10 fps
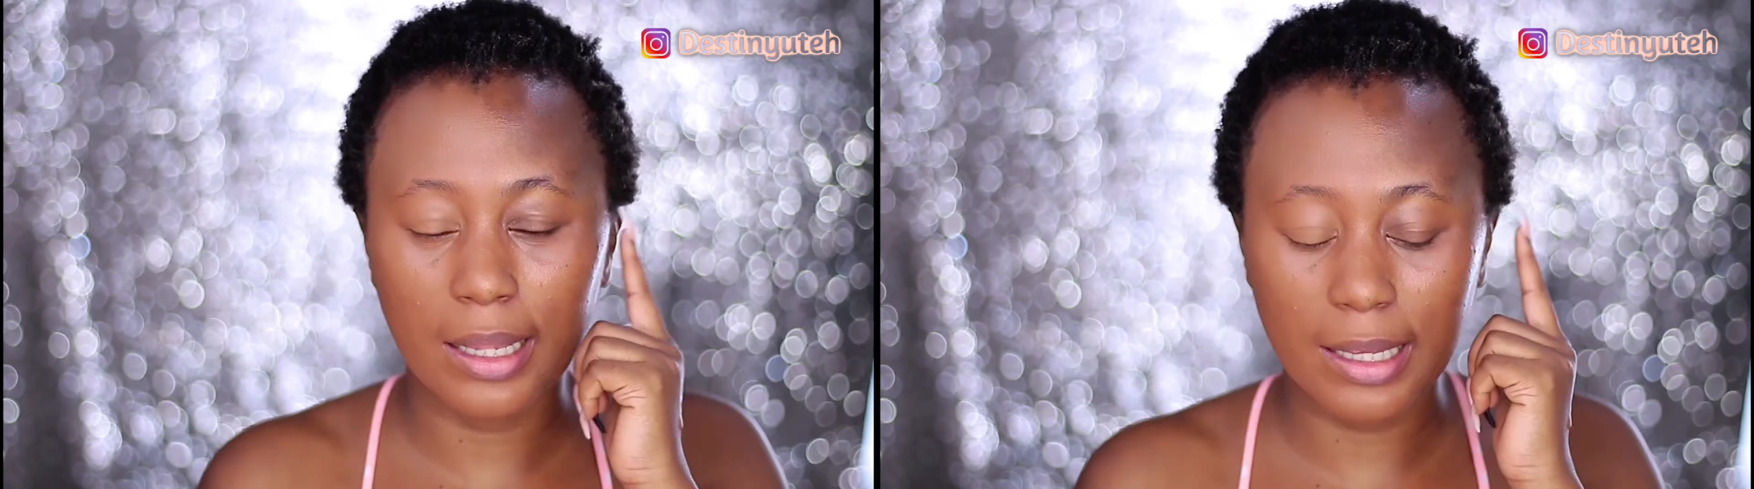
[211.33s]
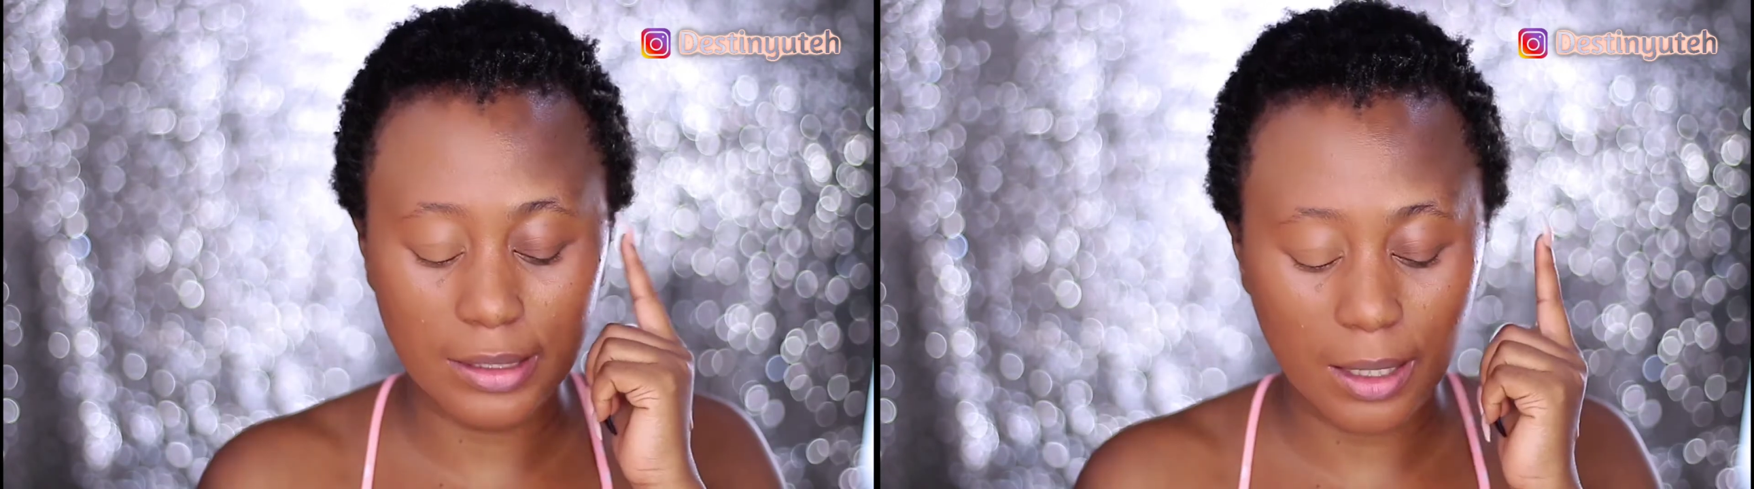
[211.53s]

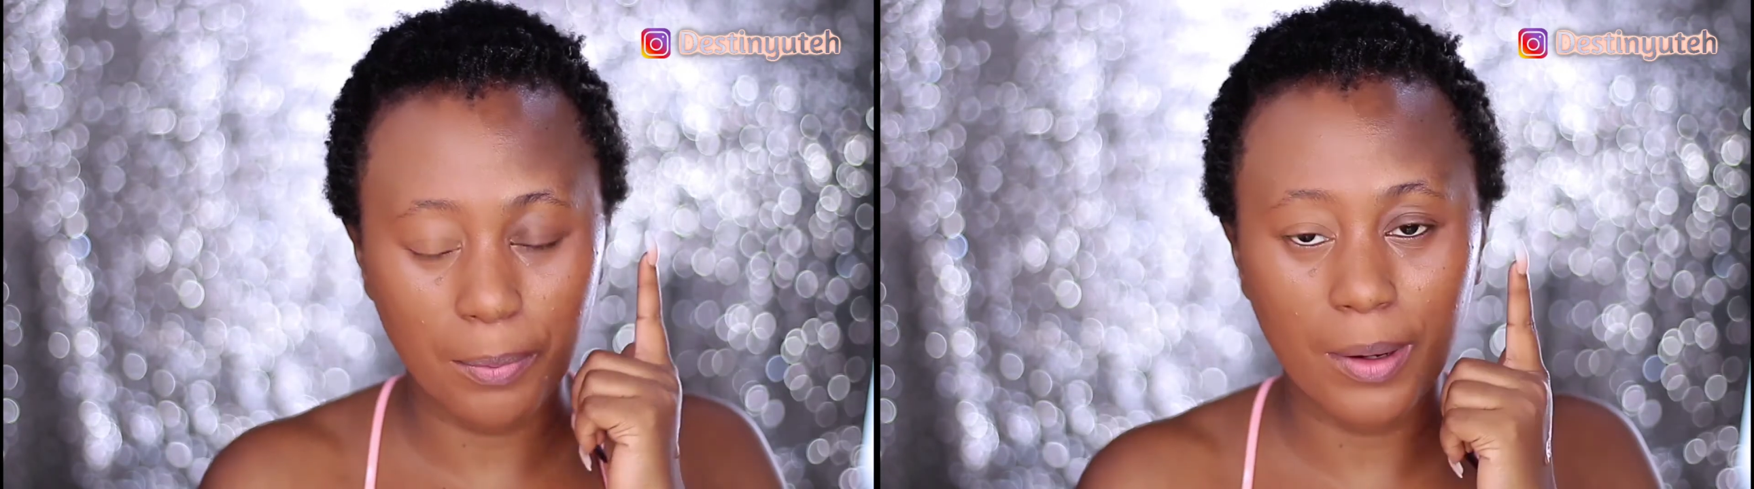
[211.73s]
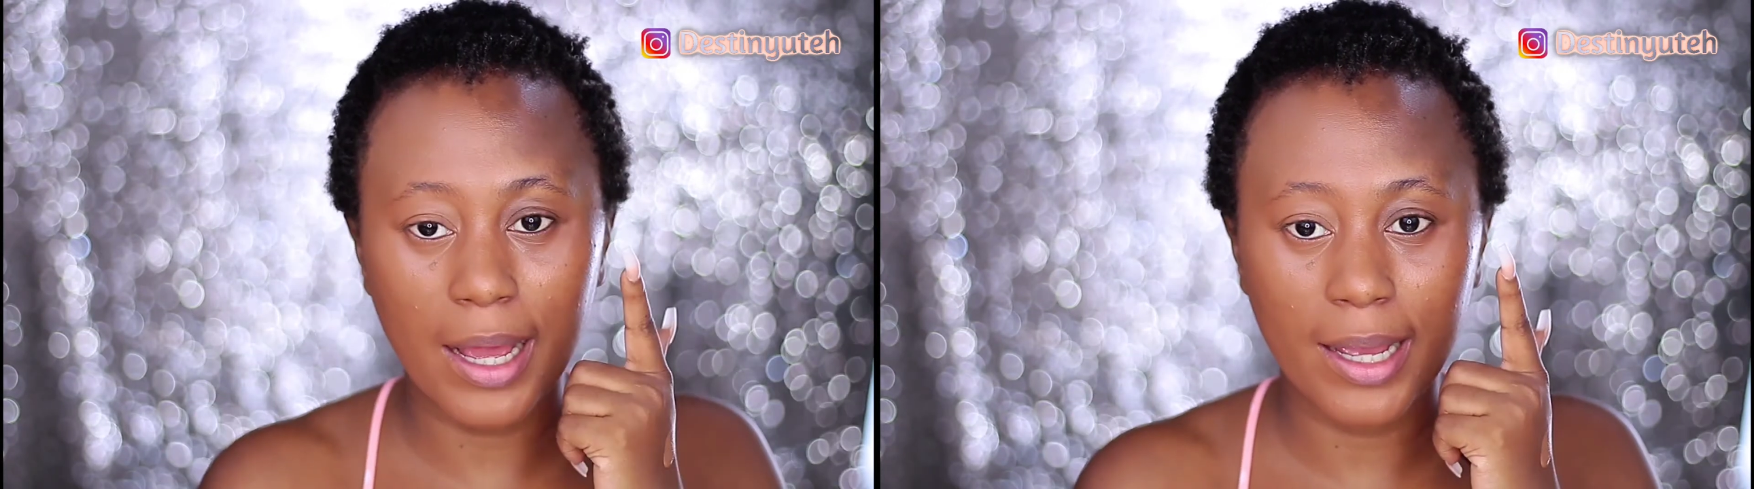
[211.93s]
Let's
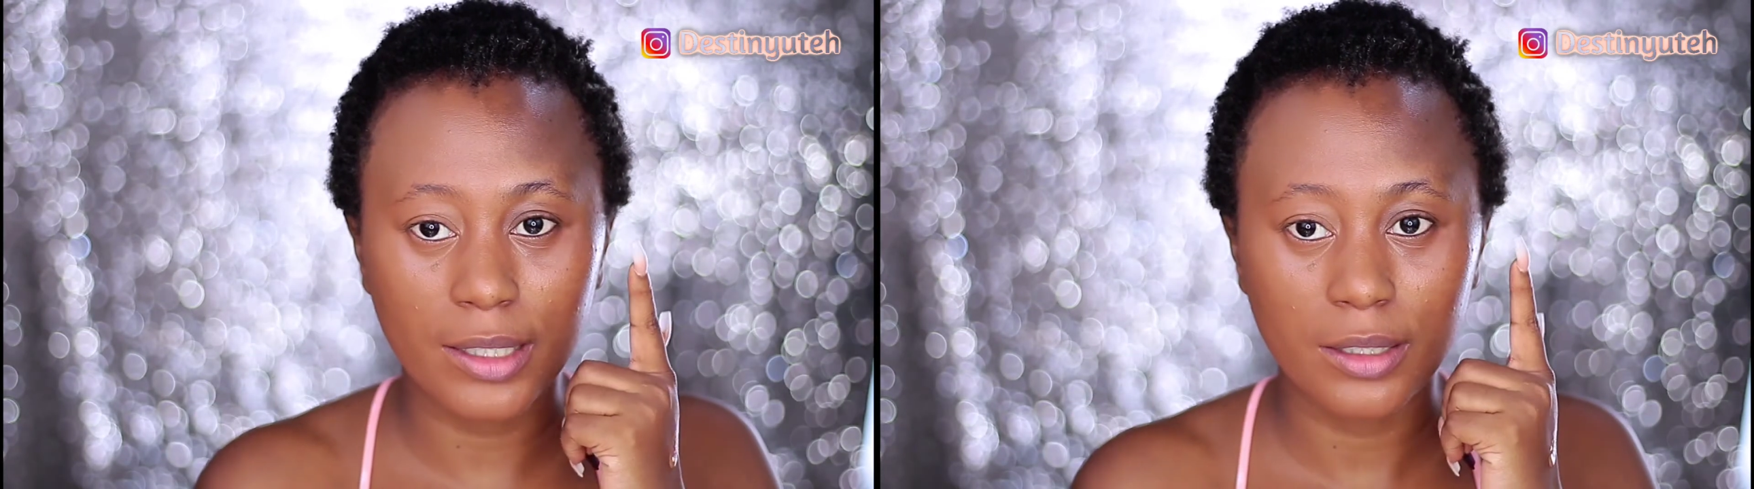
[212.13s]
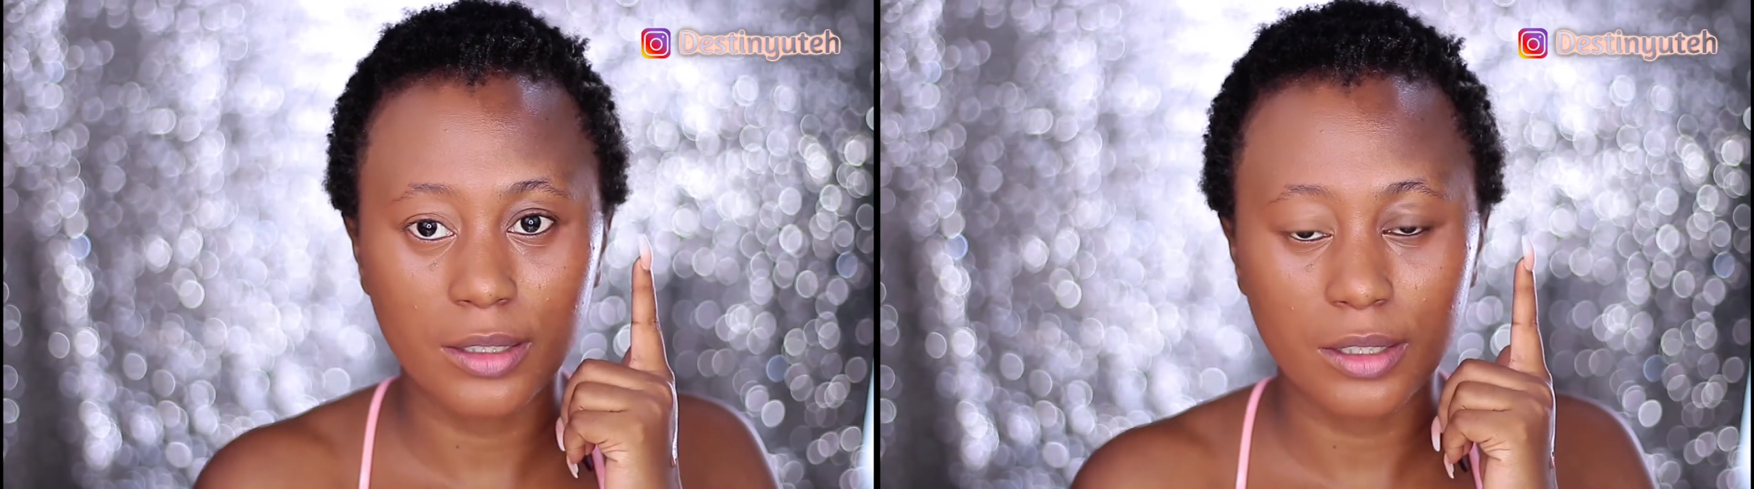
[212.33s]

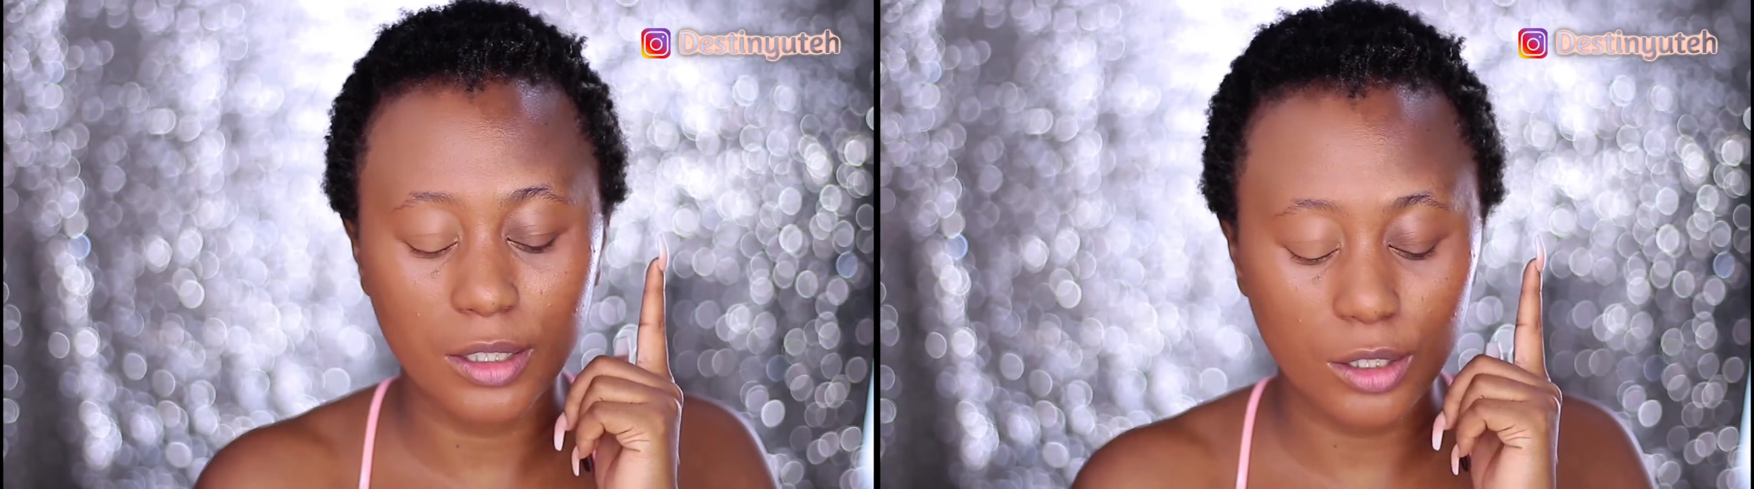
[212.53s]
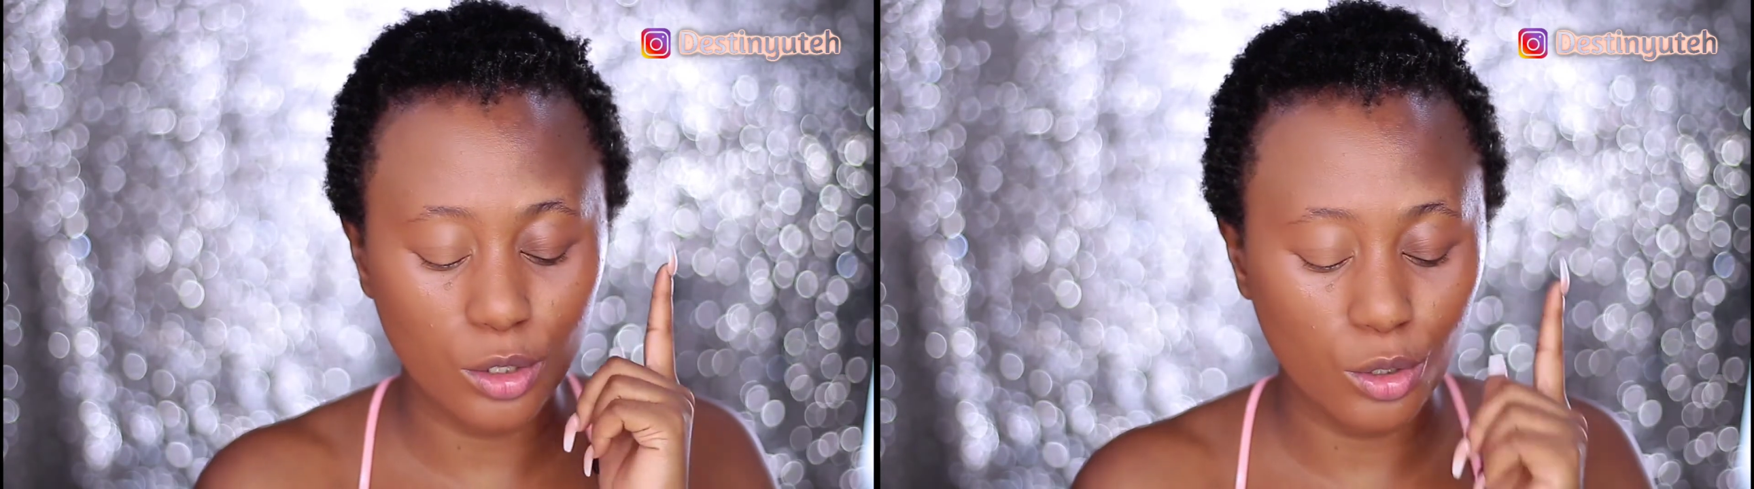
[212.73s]
apply
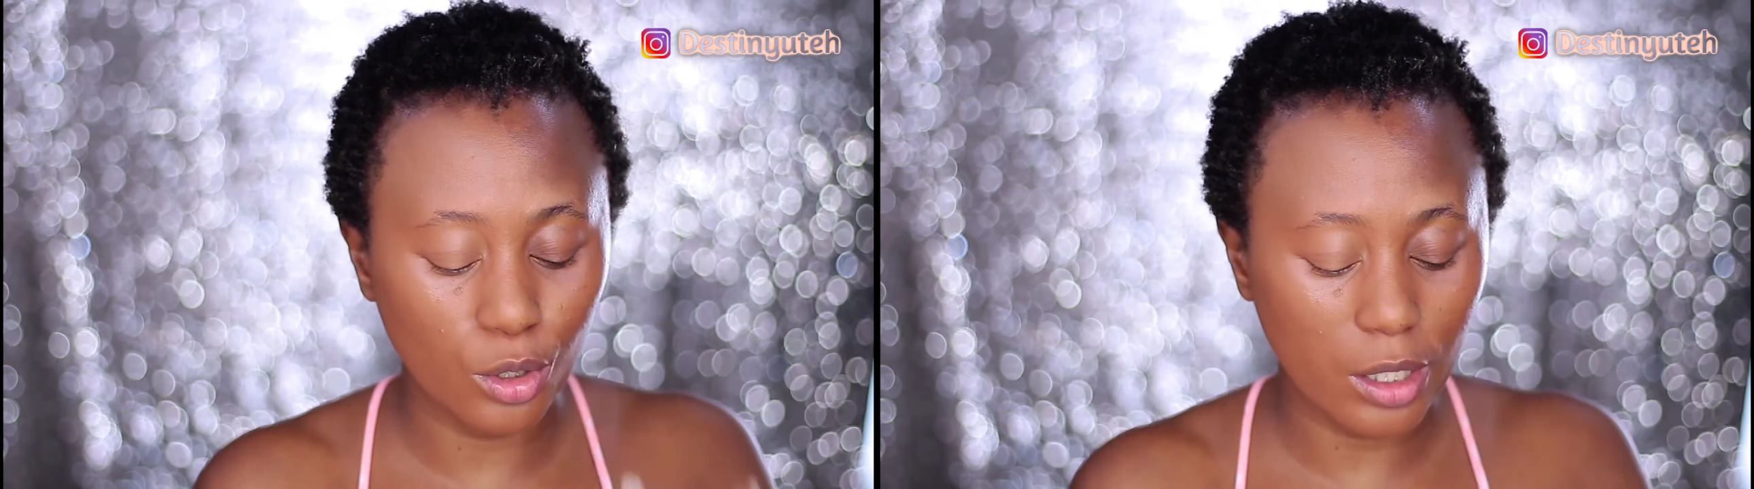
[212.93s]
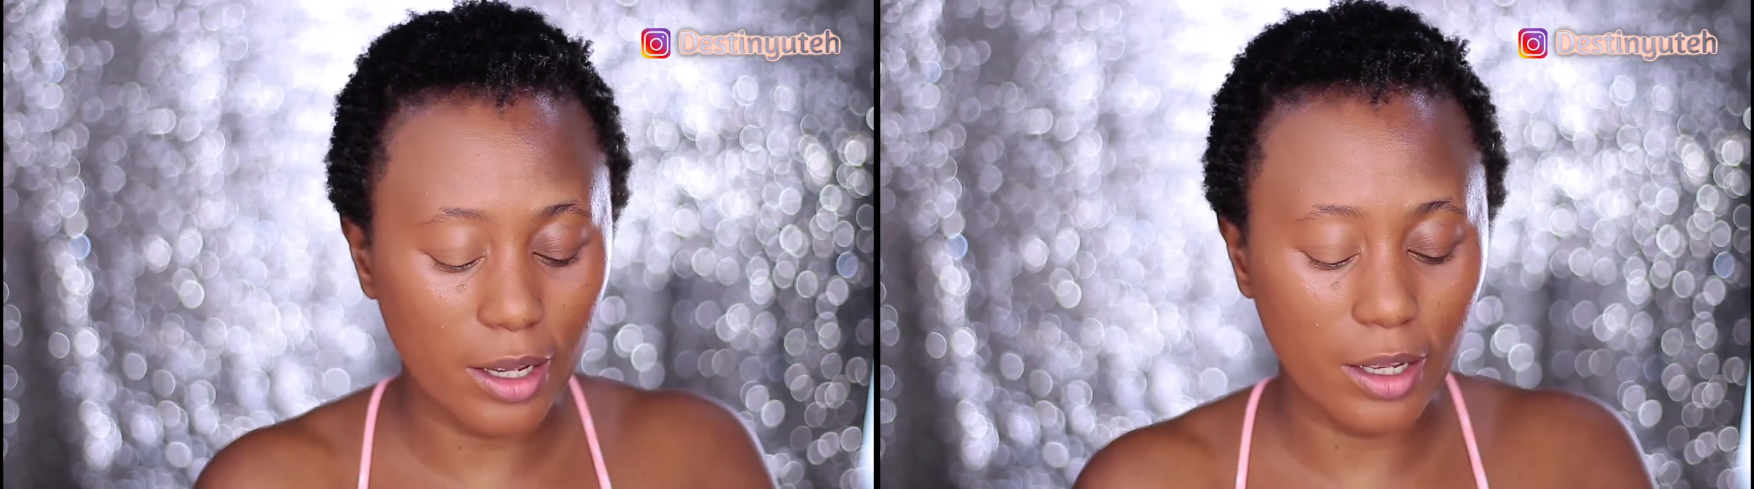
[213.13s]

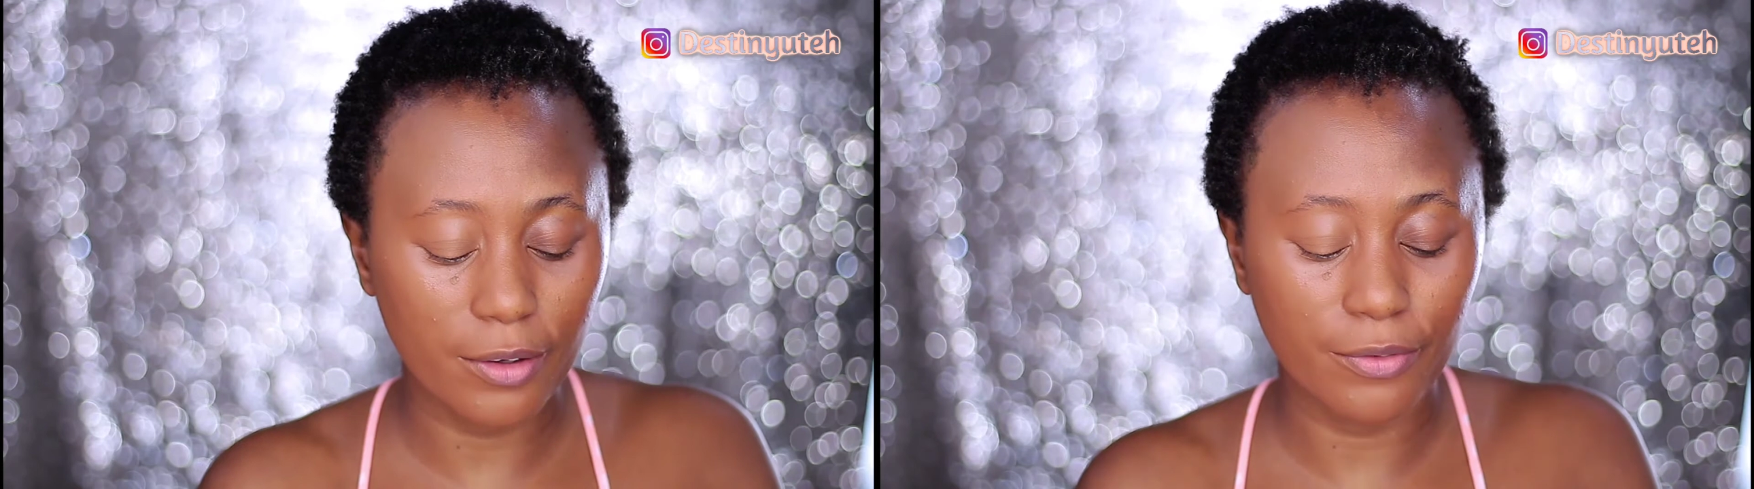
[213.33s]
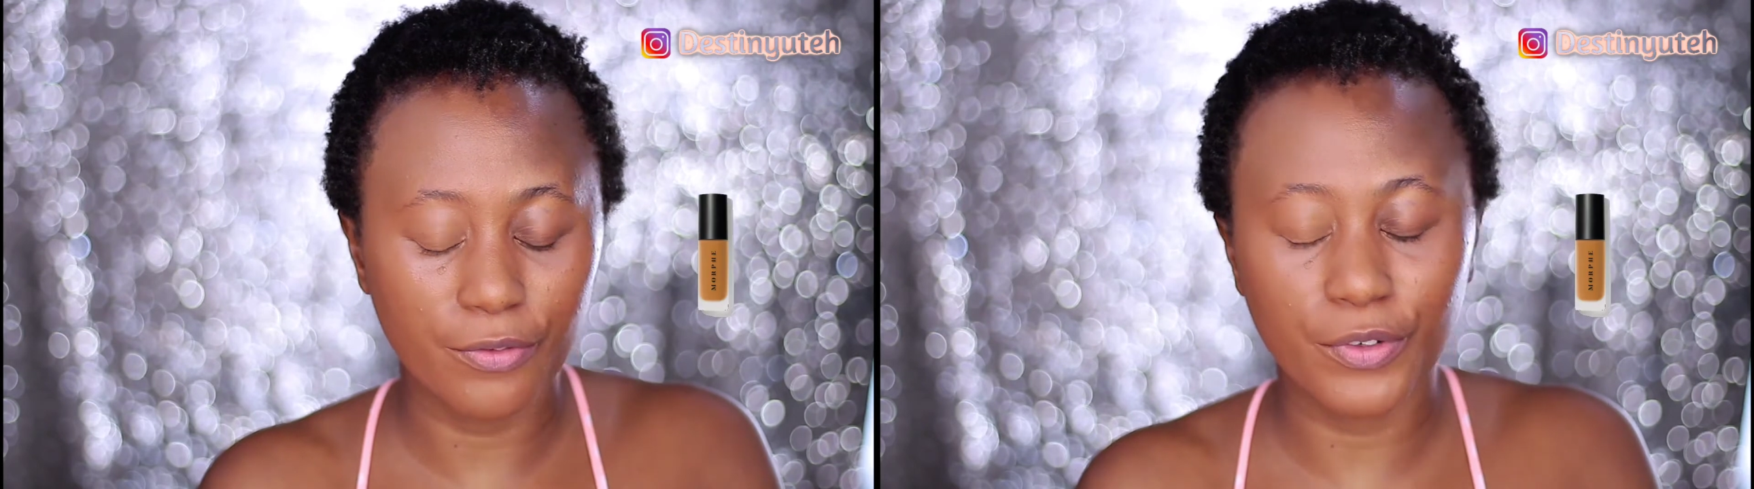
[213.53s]
the